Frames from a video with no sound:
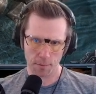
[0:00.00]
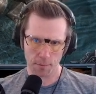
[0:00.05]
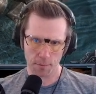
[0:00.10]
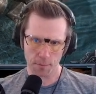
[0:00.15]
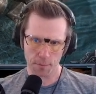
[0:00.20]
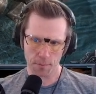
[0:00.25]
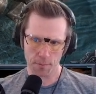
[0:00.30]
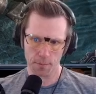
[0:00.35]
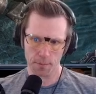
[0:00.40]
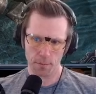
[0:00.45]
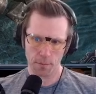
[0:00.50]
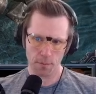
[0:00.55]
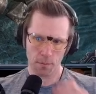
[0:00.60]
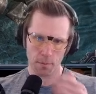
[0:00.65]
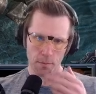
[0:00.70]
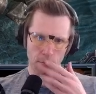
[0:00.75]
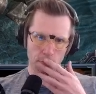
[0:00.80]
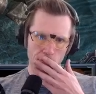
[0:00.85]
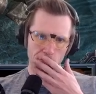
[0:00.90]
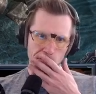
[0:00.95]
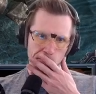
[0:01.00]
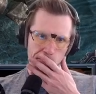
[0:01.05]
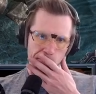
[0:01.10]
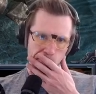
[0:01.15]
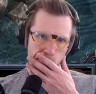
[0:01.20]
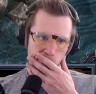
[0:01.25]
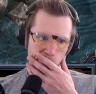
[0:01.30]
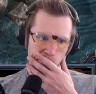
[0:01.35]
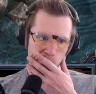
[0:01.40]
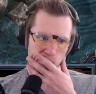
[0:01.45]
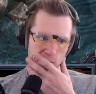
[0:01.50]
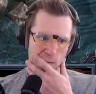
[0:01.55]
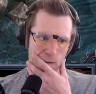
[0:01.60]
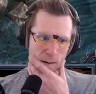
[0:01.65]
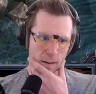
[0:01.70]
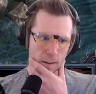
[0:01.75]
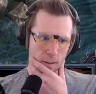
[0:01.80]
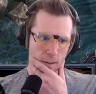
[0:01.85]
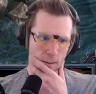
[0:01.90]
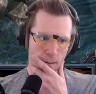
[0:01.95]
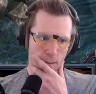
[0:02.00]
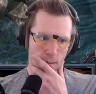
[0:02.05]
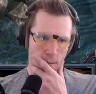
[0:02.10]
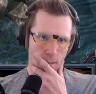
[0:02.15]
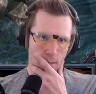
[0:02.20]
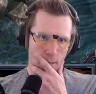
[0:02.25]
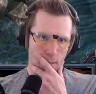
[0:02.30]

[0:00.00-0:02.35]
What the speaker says: No one is speaking in this clip.